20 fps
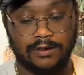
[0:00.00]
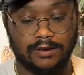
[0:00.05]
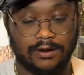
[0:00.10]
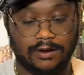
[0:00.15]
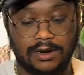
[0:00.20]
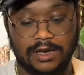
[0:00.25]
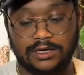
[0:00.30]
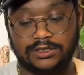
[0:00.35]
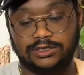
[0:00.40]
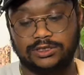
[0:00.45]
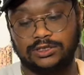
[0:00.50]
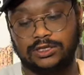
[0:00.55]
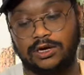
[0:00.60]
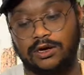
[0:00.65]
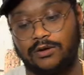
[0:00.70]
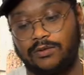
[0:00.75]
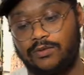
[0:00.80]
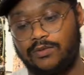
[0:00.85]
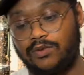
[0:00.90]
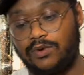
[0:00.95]
Next
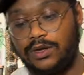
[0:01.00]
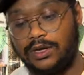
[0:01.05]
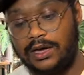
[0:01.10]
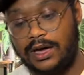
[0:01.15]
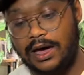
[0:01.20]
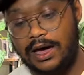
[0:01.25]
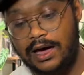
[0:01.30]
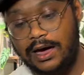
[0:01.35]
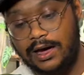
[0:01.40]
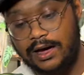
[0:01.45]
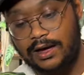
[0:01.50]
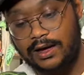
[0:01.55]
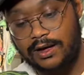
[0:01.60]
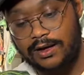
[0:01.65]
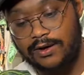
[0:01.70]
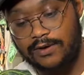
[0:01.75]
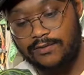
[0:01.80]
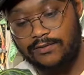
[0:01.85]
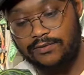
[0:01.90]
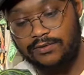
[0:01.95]
up, we
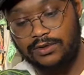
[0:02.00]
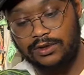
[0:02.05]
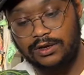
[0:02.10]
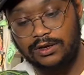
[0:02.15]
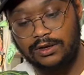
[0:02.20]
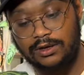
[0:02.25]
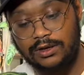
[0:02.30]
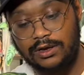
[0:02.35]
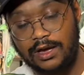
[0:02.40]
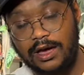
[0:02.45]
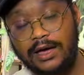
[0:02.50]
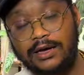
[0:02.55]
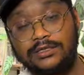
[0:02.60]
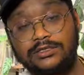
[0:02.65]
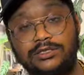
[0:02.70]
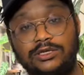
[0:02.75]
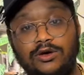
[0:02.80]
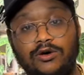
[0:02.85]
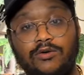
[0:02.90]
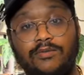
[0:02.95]
have the
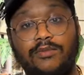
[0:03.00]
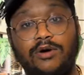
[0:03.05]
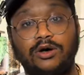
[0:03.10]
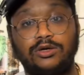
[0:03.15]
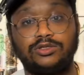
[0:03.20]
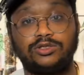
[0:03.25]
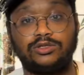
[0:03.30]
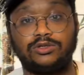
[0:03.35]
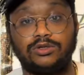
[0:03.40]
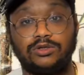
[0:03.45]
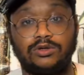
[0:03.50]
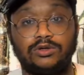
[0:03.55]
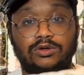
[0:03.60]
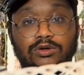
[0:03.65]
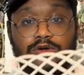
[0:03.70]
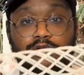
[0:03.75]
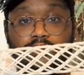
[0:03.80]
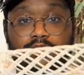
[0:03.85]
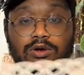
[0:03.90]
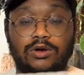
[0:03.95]
XL
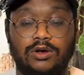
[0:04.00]
modular